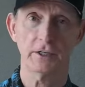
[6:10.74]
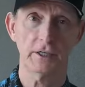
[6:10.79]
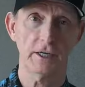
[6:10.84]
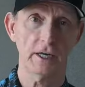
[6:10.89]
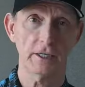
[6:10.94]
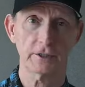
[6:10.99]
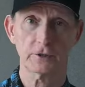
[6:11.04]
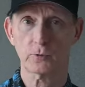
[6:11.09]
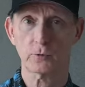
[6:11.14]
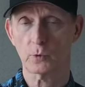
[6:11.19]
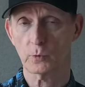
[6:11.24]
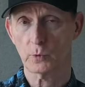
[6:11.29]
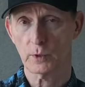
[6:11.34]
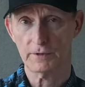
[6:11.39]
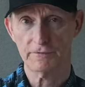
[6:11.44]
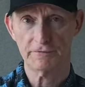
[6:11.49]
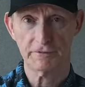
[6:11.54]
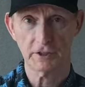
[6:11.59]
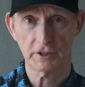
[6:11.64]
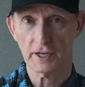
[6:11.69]
desk where we
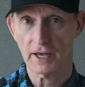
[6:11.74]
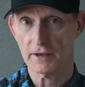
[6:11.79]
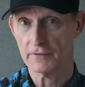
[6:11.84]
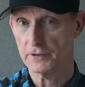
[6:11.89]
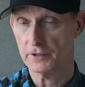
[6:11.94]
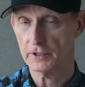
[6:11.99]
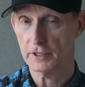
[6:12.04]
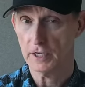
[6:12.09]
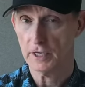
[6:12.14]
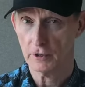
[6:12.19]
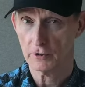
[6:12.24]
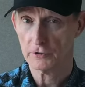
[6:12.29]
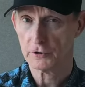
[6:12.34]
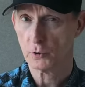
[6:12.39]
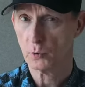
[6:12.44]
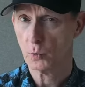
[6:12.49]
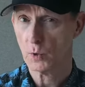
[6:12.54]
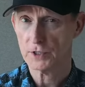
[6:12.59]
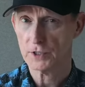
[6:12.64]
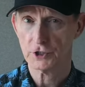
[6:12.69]
filled out the health
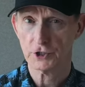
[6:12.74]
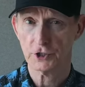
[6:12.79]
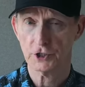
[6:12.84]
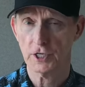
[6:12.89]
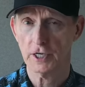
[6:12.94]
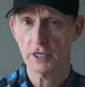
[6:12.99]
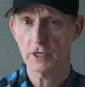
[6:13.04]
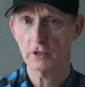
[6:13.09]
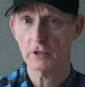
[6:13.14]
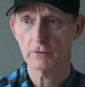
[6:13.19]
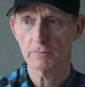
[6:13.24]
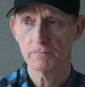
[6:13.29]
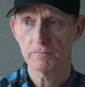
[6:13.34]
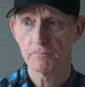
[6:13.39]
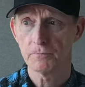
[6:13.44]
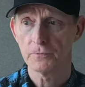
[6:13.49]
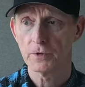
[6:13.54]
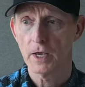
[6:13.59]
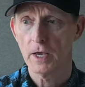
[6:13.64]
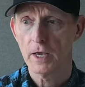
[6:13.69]
questionnaire
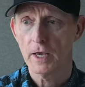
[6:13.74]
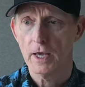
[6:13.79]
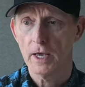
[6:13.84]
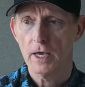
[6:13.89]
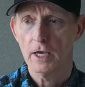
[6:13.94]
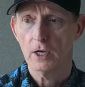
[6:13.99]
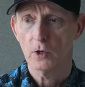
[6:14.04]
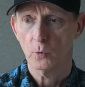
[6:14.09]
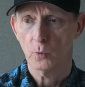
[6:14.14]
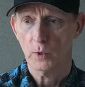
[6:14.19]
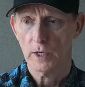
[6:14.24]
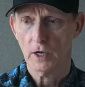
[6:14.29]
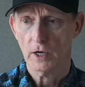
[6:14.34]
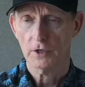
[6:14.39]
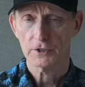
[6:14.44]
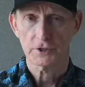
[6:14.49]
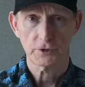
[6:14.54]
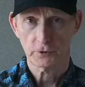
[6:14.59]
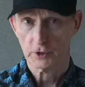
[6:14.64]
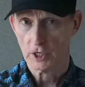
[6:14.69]
we
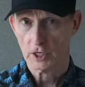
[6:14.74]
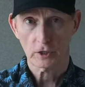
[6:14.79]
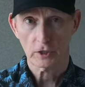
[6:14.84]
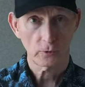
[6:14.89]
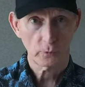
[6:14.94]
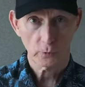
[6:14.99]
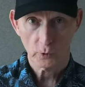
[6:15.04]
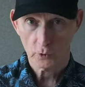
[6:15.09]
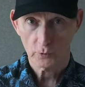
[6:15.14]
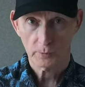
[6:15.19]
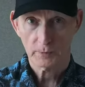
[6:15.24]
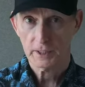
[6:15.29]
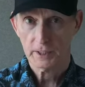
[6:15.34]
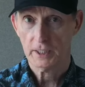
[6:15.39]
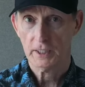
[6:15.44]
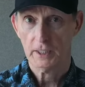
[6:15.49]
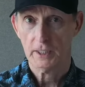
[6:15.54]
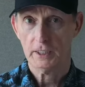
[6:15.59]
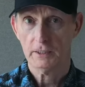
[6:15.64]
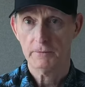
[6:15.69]
also got our room
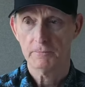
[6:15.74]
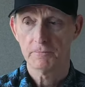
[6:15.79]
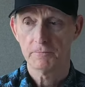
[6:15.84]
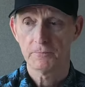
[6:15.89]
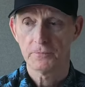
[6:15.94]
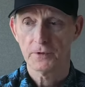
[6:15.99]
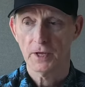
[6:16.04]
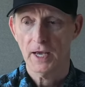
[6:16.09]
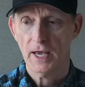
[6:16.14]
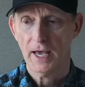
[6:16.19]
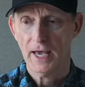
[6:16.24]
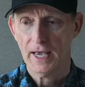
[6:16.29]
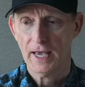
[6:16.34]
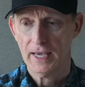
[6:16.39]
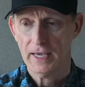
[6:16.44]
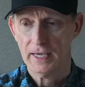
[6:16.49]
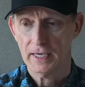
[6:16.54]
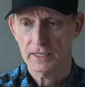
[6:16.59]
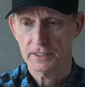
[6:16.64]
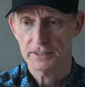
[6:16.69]
key.
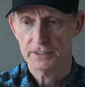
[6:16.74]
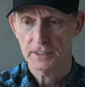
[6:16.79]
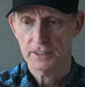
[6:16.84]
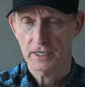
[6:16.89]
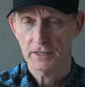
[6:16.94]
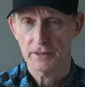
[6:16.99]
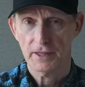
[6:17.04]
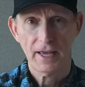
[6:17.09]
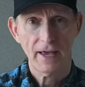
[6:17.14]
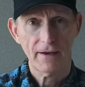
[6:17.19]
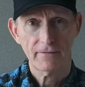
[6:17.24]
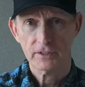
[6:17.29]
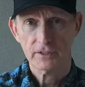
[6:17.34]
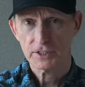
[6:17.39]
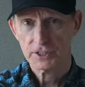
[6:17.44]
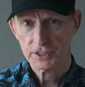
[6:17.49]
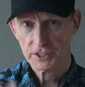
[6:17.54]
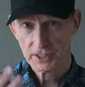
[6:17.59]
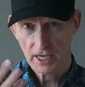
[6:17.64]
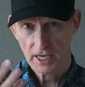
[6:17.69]
And uh, they have a
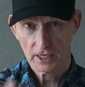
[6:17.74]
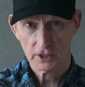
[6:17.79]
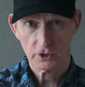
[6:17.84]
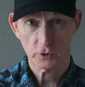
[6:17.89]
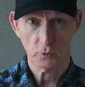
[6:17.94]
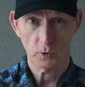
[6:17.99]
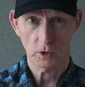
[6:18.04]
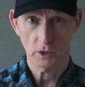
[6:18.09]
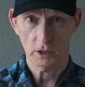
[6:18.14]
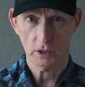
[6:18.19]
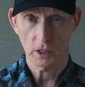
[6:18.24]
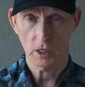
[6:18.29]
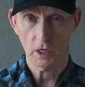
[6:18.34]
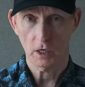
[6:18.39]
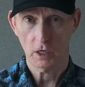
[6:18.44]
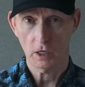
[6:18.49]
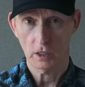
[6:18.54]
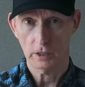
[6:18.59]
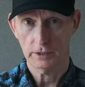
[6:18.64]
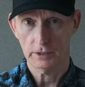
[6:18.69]
schedule
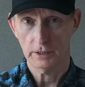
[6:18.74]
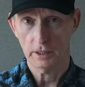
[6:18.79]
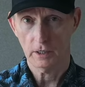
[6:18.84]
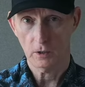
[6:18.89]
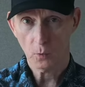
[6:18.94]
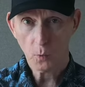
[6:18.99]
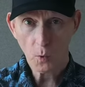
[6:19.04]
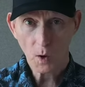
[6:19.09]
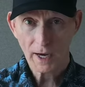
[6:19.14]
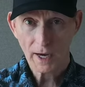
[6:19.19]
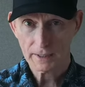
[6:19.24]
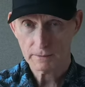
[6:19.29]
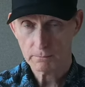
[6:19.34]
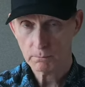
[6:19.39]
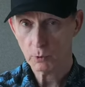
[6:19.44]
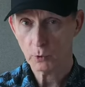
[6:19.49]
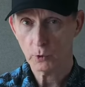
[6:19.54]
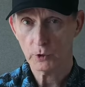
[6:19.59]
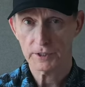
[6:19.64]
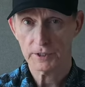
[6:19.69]
on a
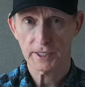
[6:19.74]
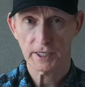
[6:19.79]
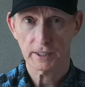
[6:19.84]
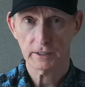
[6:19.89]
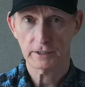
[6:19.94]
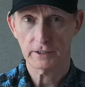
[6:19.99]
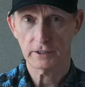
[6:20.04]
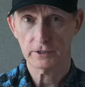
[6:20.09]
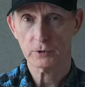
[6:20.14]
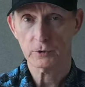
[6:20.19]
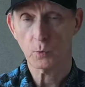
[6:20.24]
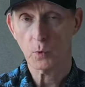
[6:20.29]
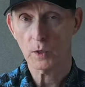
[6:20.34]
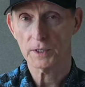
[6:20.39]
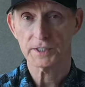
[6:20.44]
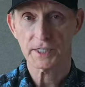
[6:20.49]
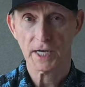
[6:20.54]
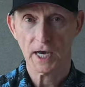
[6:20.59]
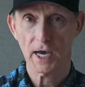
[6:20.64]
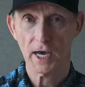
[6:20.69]
whiteboard telling us
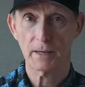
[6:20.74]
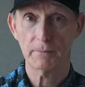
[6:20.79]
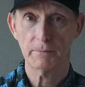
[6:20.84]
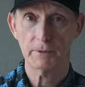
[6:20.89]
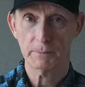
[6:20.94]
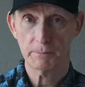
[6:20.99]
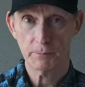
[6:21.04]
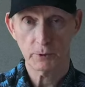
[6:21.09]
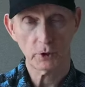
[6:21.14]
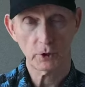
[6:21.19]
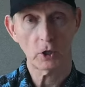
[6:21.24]
what time to put